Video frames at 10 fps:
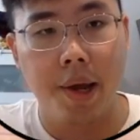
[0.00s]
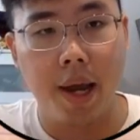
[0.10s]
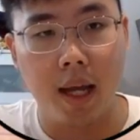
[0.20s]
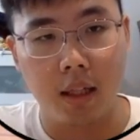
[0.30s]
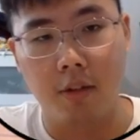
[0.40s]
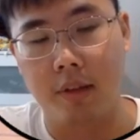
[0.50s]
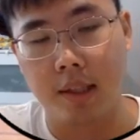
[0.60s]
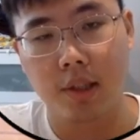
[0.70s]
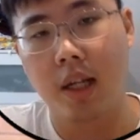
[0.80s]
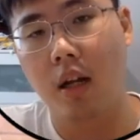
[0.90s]
and if they
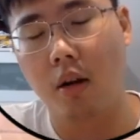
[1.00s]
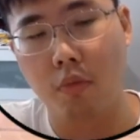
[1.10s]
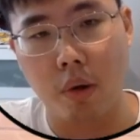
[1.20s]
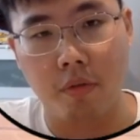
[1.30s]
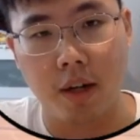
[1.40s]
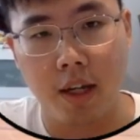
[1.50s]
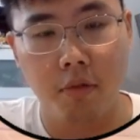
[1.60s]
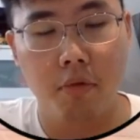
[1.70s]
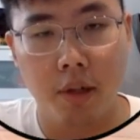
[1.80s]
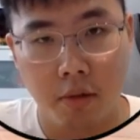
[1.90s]
start off with
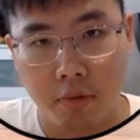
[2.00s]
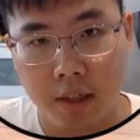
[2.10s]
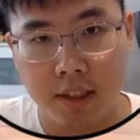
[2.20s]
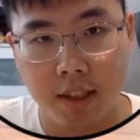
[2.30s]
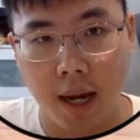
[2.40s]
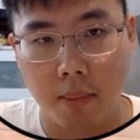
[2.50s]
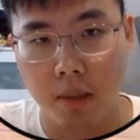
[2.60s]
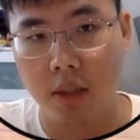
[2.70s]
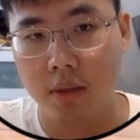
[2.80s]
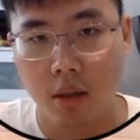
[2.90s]
an in-ring
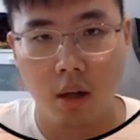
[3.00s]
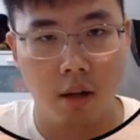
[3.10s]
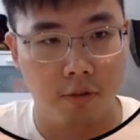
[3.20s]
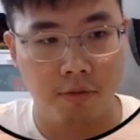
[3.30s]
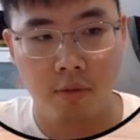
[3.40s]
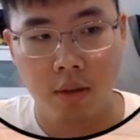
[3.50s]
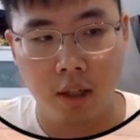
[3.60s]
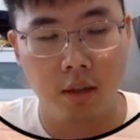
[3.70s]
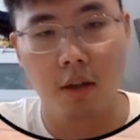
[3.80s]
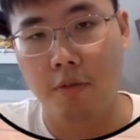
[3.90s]
segment of
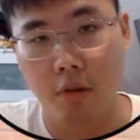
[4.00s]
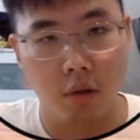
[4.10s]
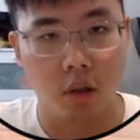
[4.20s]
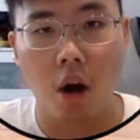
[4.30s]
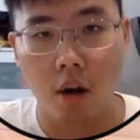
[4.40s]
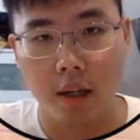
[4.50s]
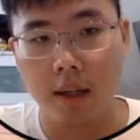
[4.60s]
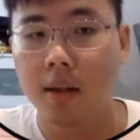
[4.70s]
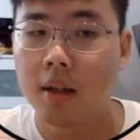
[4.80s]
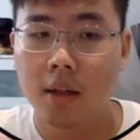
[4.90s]
interview or talking,